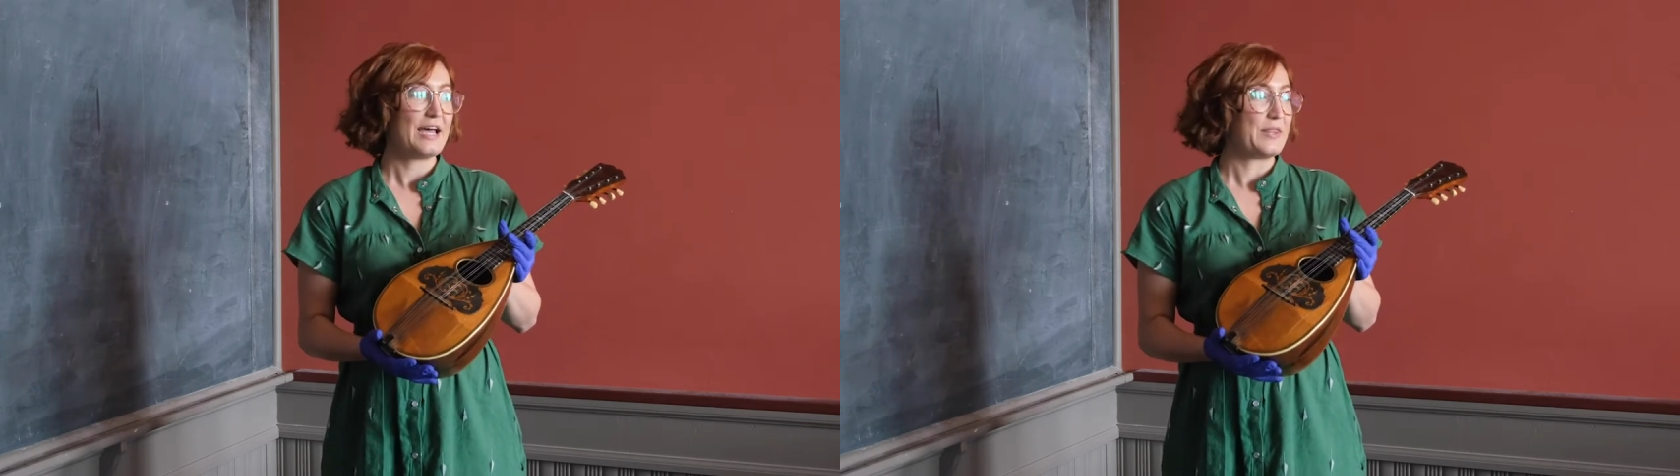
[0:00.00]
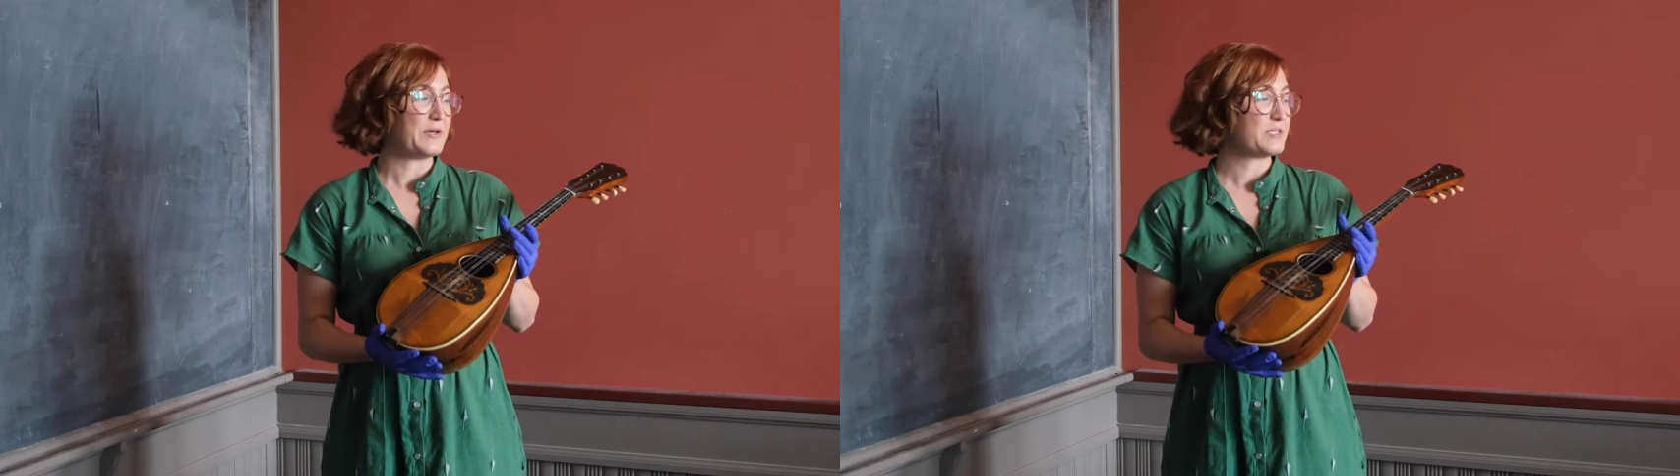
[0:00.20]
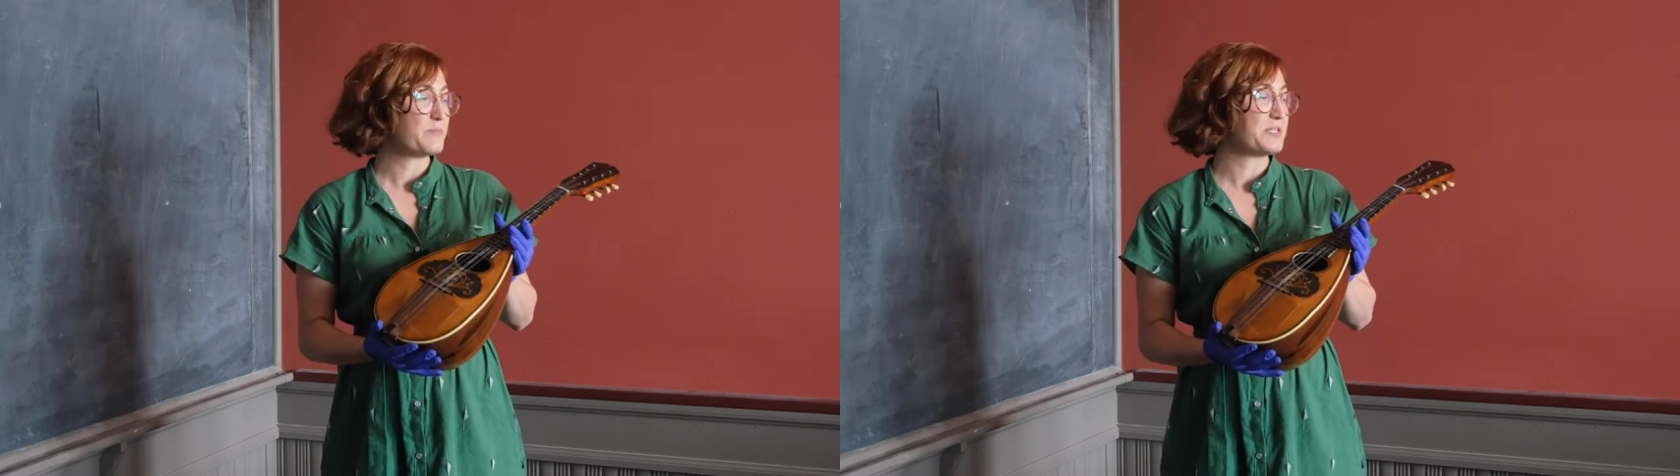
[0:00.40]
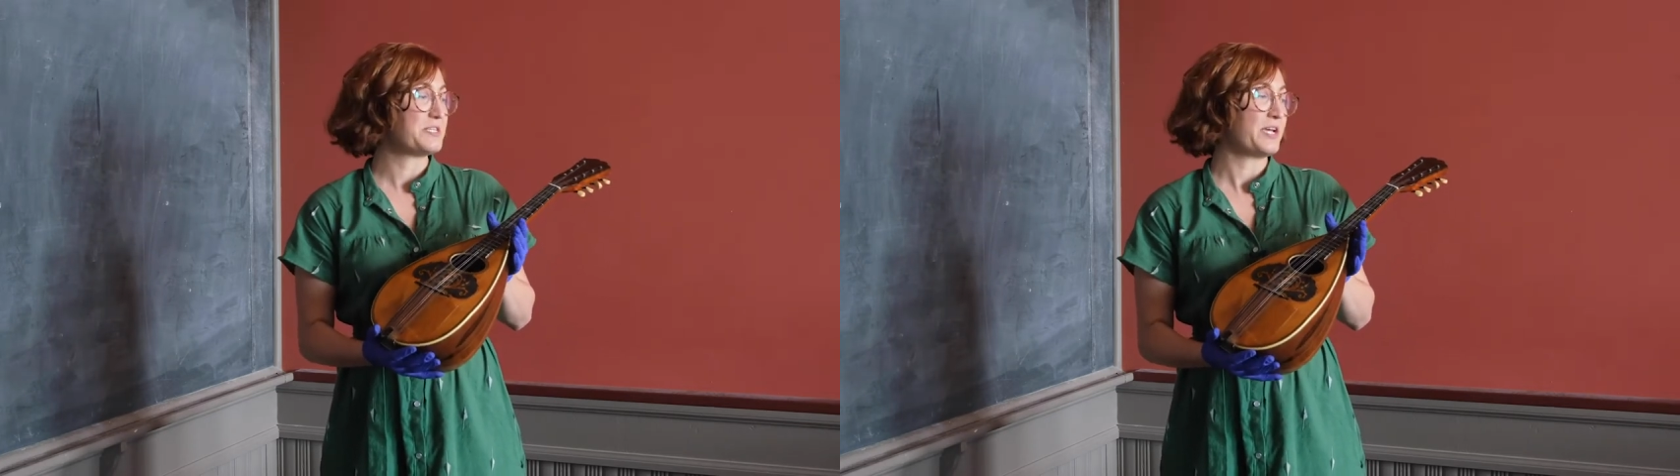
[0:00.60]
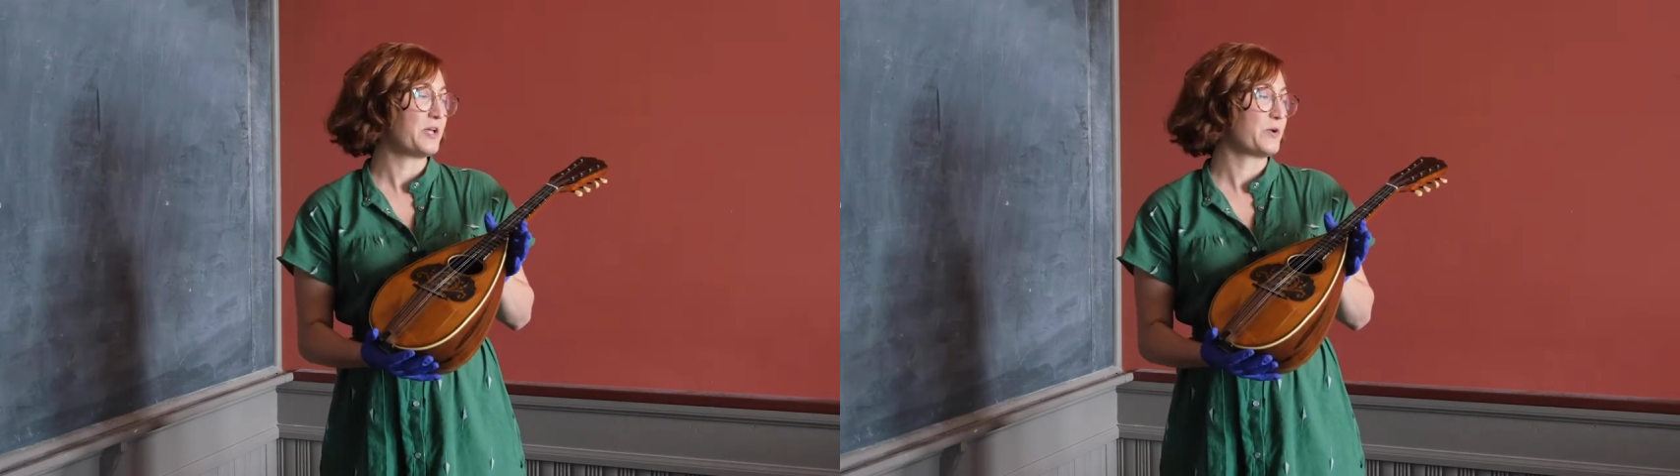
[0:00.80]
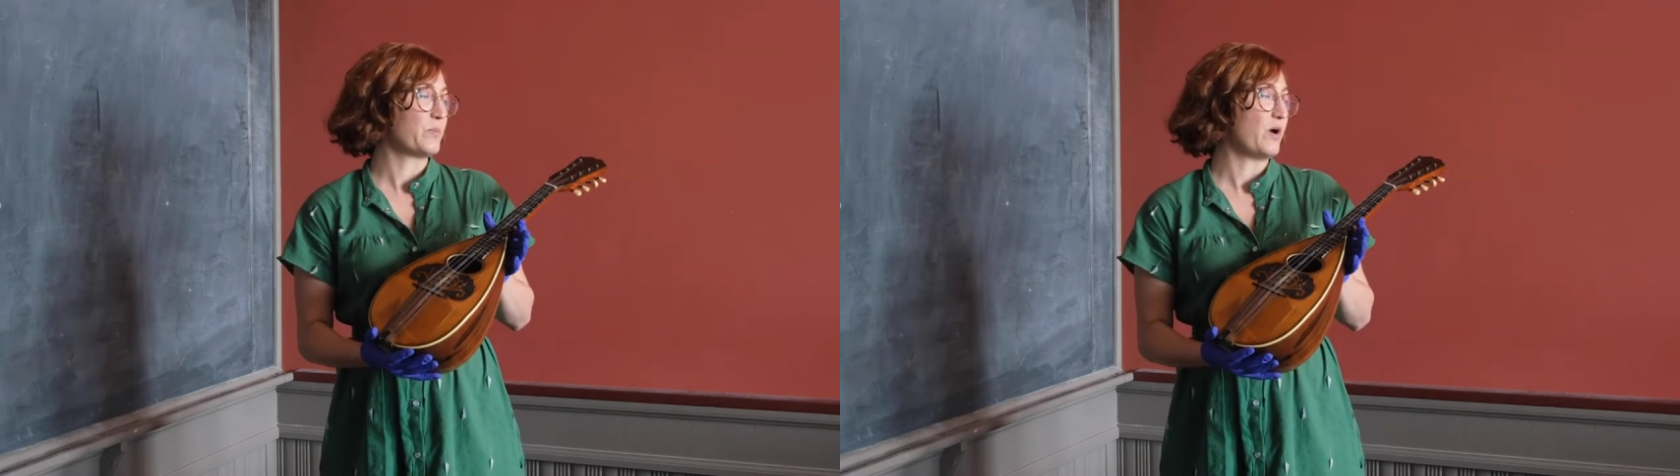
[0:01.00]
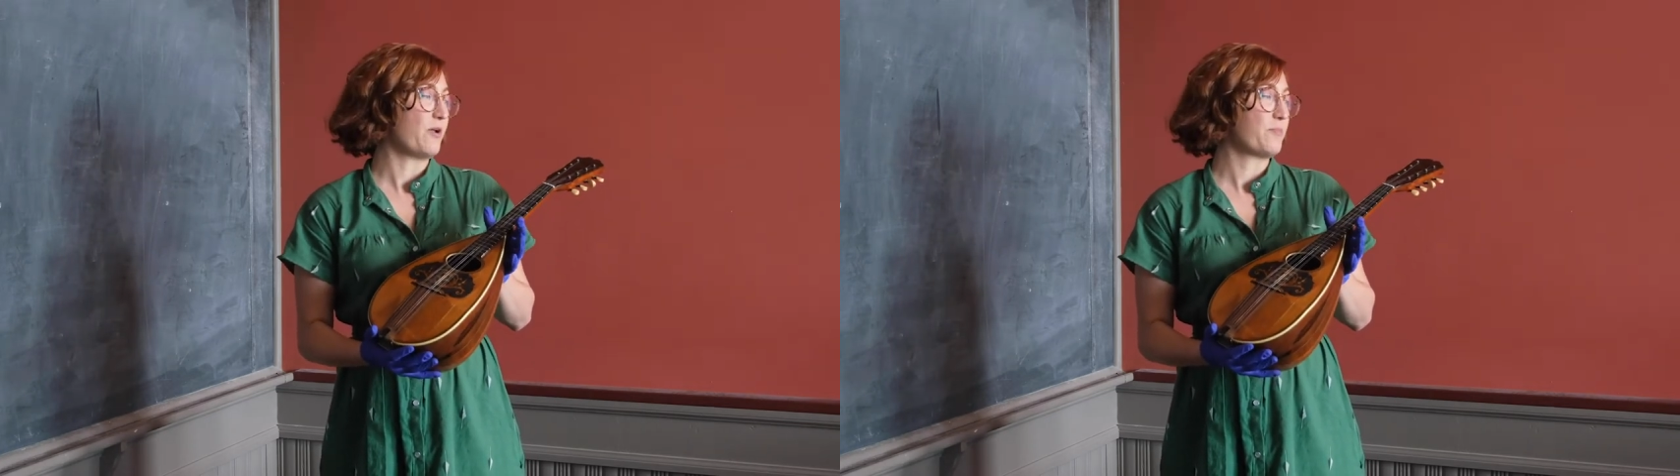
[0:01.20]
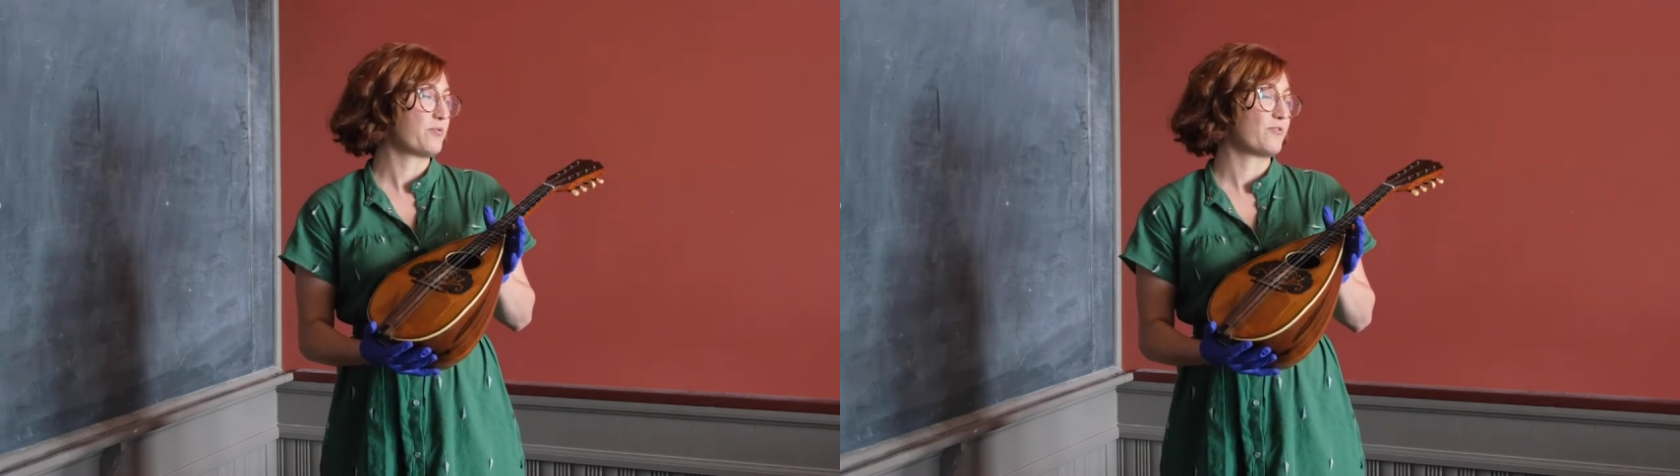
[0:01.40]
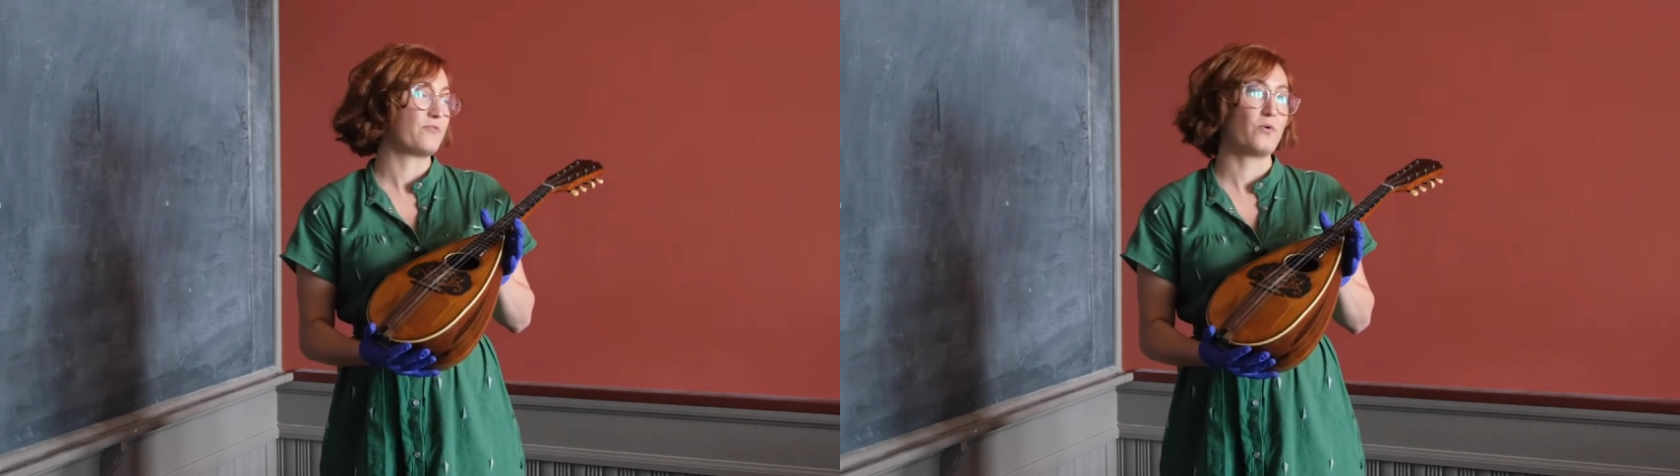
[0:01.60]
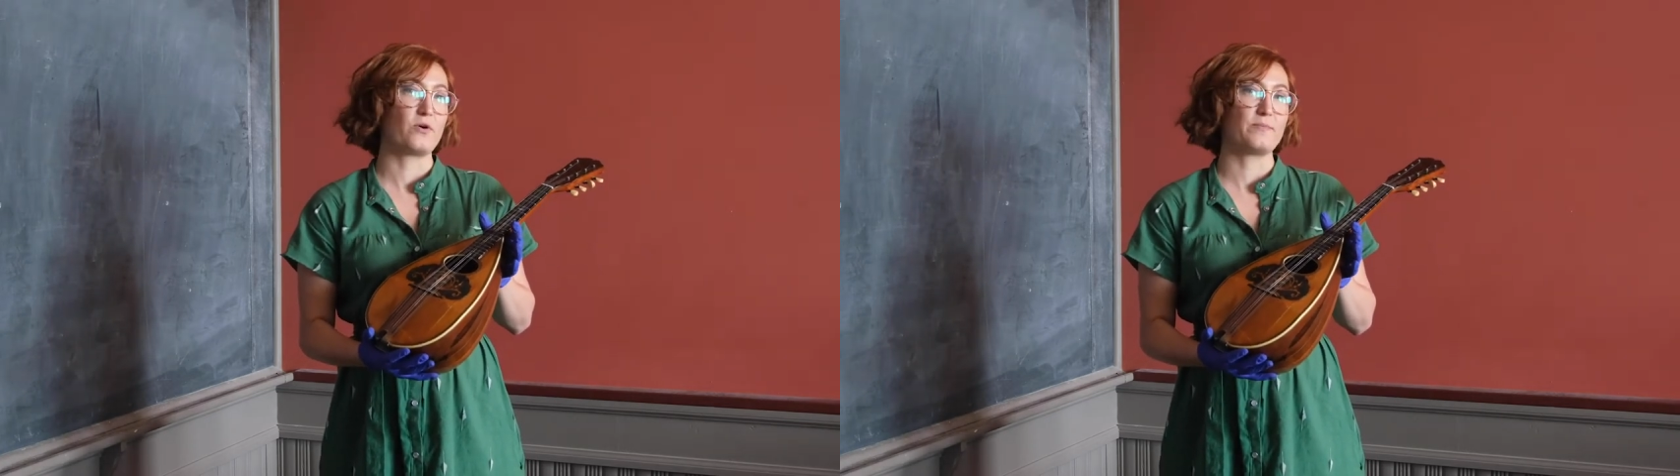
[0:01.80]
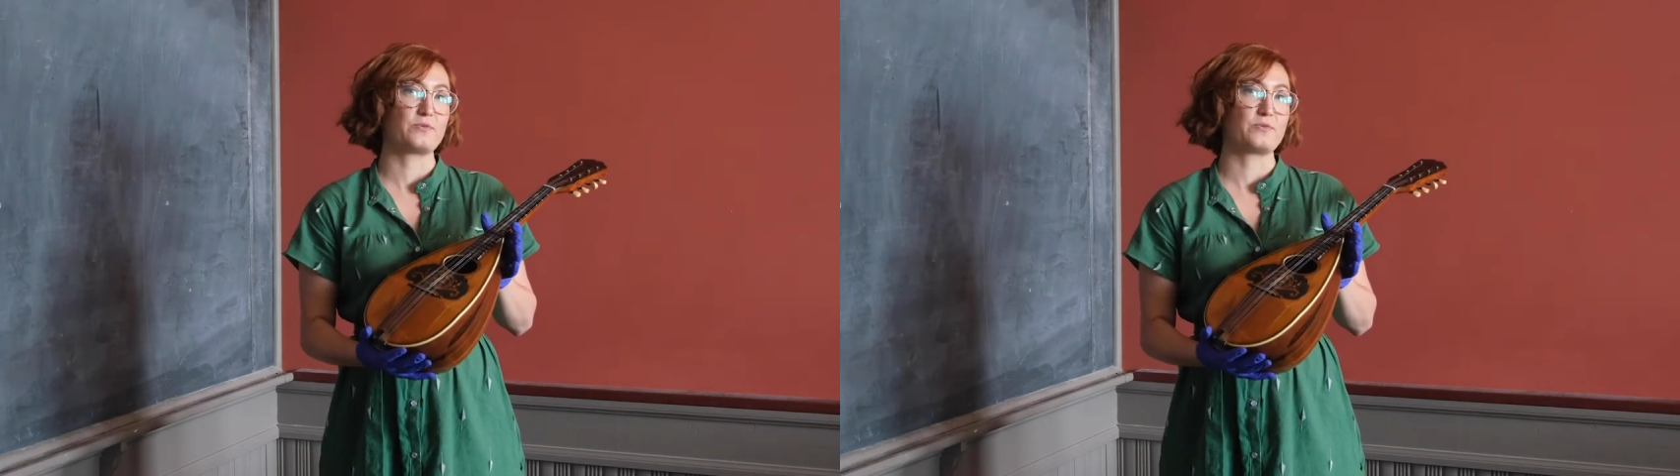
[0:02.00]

This particular one performed